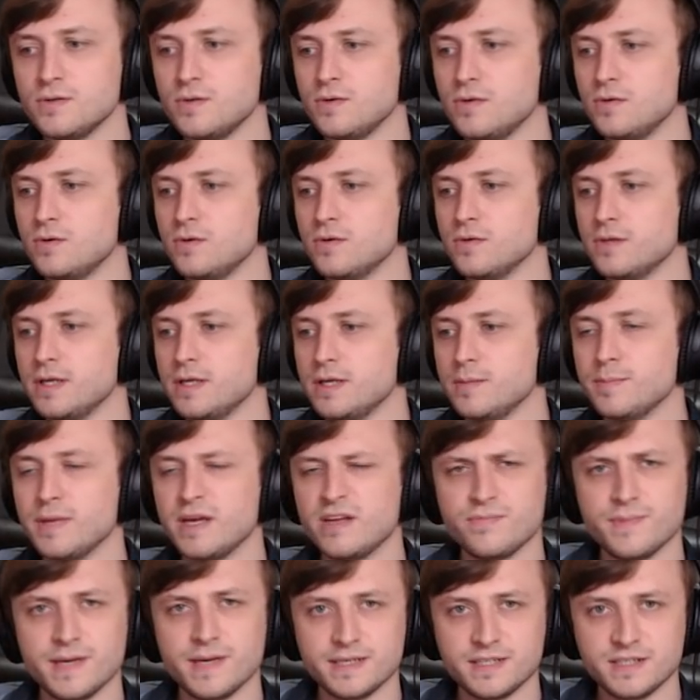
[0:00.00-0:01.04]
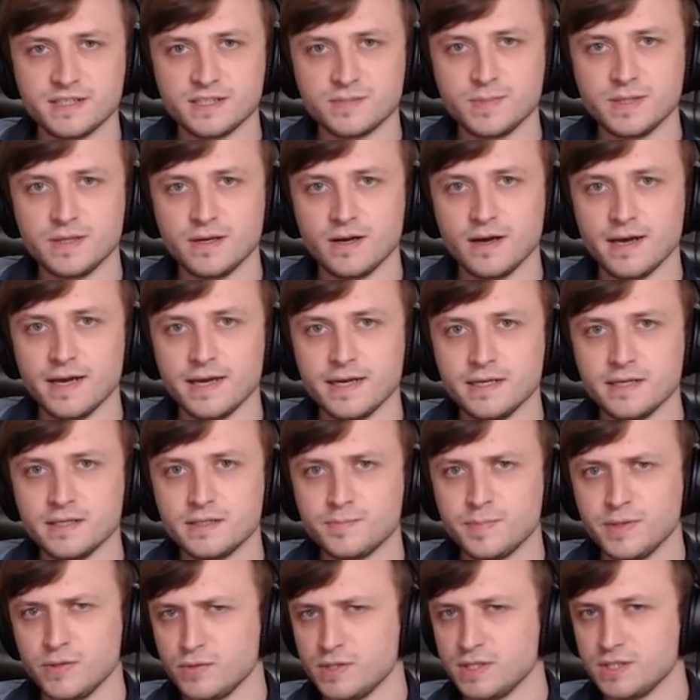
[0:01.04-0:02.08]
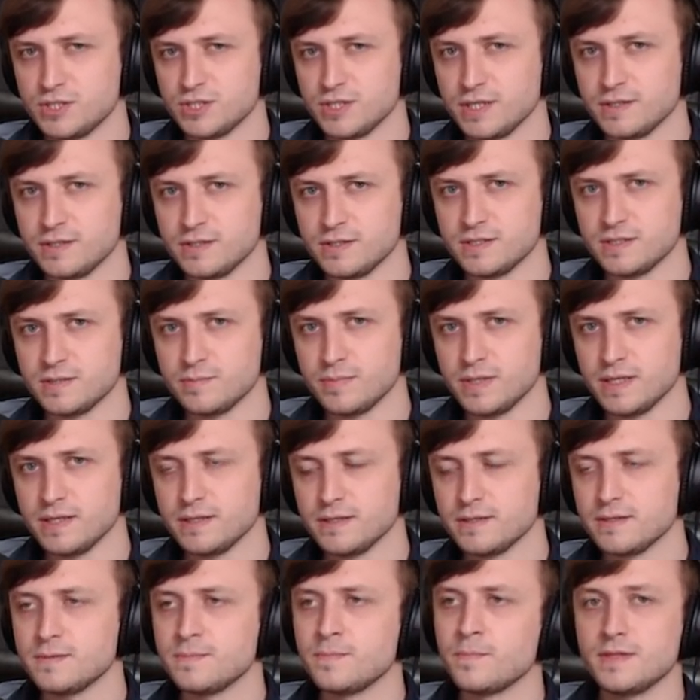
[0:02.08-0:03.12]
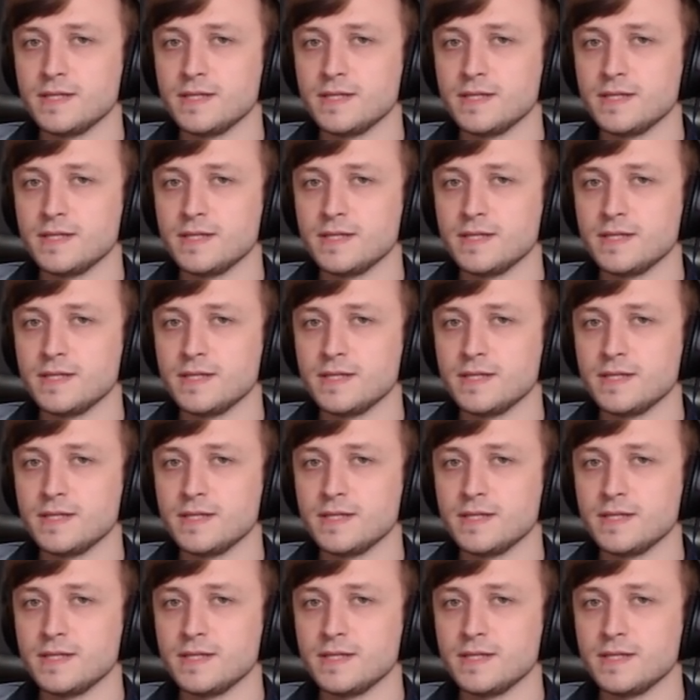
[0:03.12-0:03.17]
or the mathematics behind building shaders in Blender,